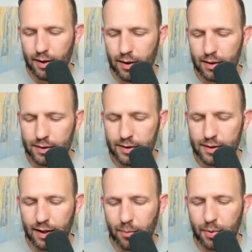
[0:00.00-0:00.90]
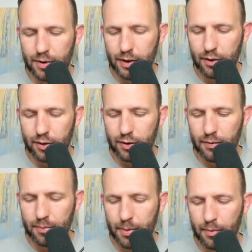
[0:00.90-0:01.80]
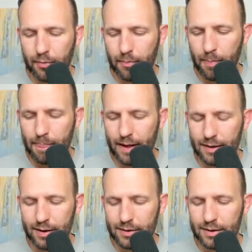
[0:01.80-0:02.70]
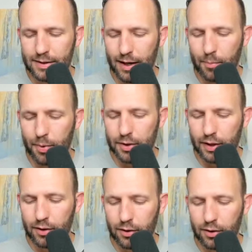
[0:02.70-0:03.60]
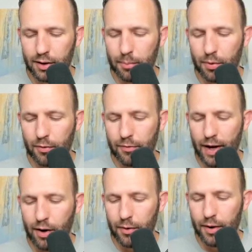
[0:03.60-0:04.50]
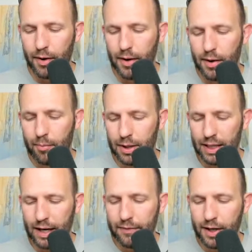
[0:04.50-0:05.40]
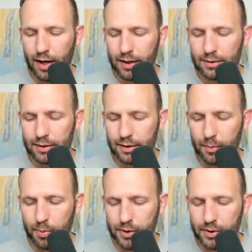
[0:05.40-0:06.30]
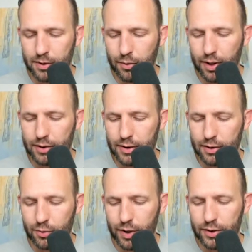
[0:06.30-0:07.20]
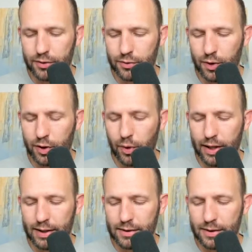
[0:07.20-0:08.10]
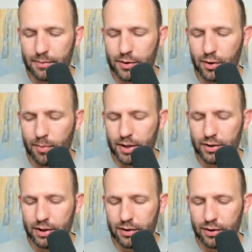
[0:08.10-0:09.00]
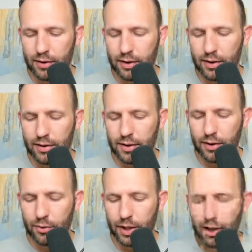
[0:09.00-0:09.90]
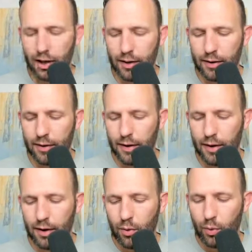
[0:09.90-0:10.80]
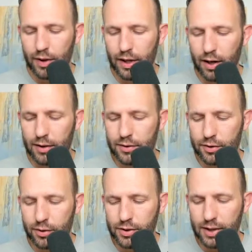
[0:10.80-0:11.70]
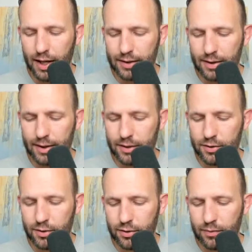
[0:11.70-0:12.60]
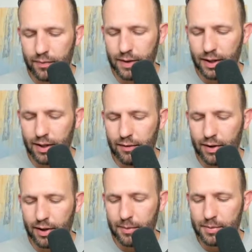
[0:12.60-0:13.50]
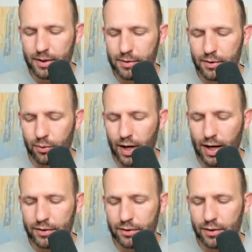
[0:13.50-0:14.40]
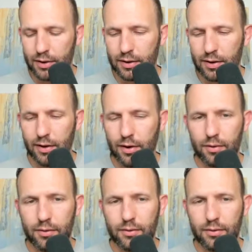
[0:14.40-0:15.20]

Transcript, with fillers: It doesn't sound particularly prof- It doesn't sound particularly profound, but life constantly puts you in situations where quitting seems so much easier than continuing on, where the odds are so stacked against you that giving up seems the rational thing to do.